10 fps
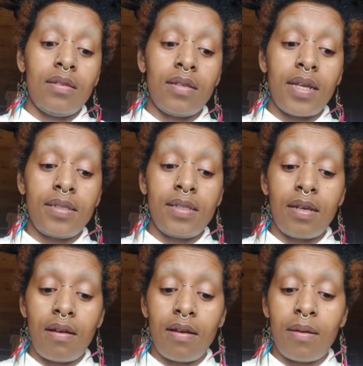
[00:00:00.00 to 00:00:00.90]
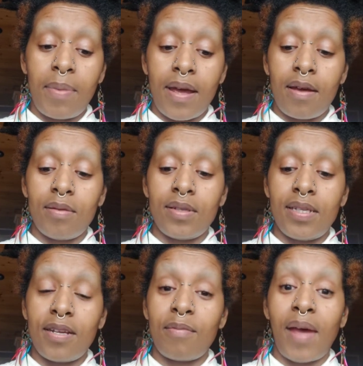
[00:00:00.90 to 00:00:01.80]
let's talk about
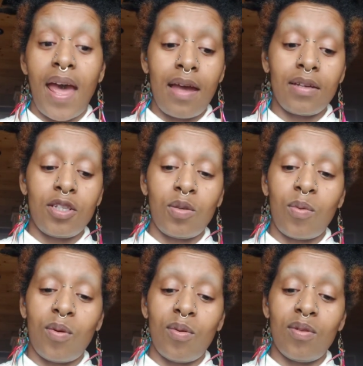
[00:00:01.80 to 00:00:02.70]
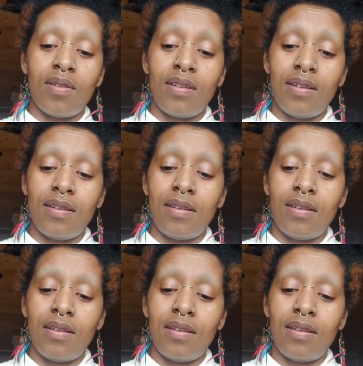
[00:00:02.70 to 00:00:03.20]
some actual